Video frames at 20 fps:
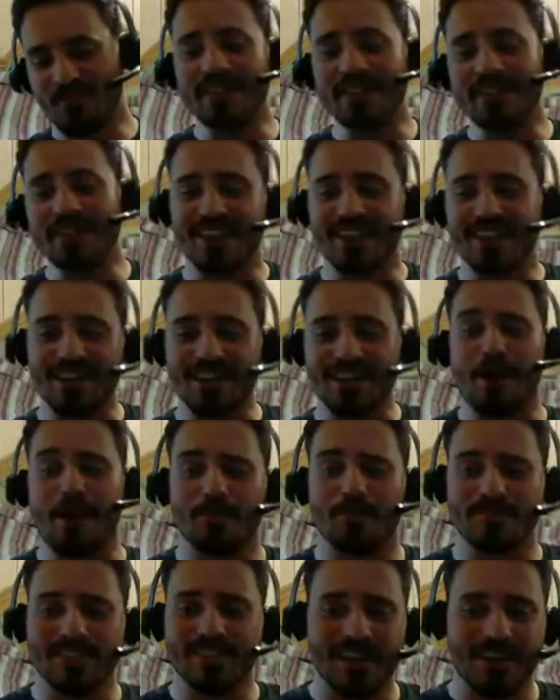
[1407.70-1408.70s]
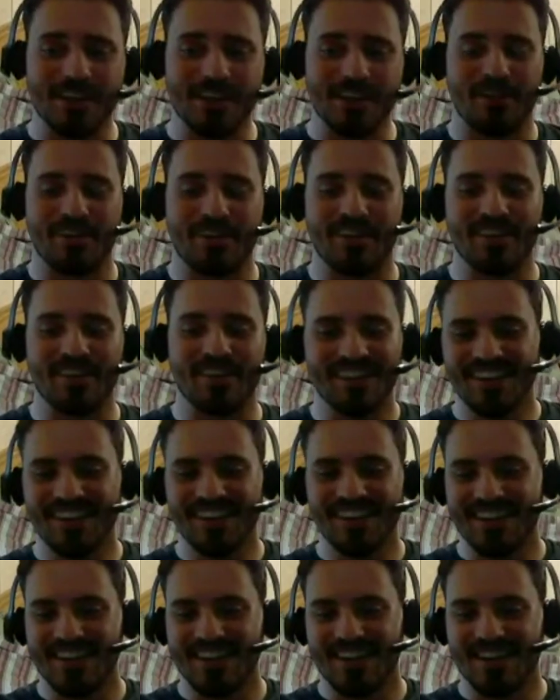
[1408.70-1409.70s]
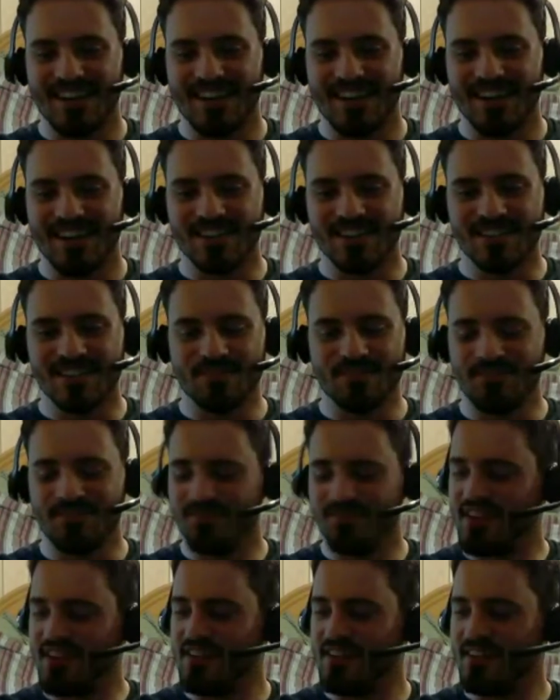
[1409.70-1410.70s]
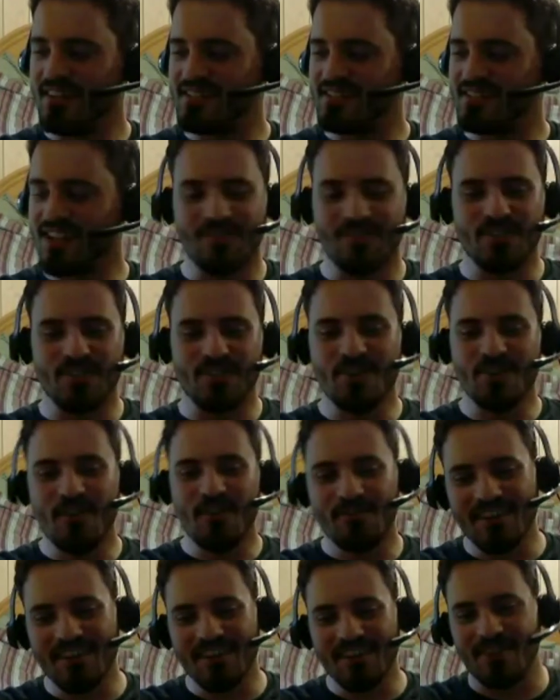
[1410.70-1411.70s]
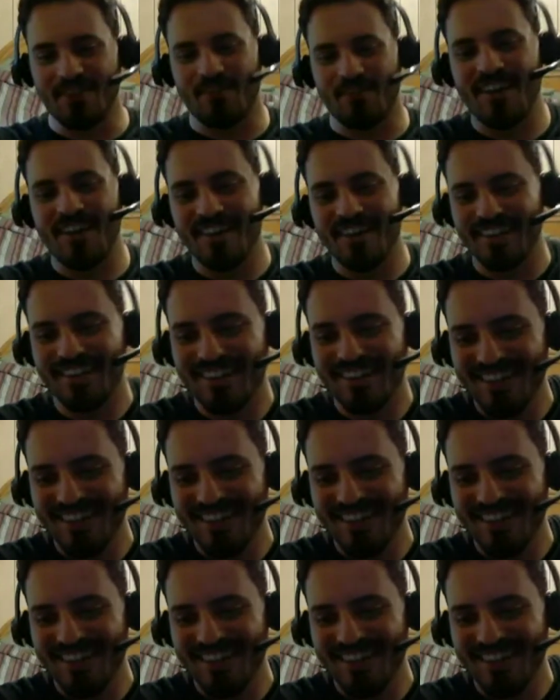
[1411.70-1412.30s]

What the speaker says: if you want to talk about it, we'll talk about it. David, you know Vinny, right?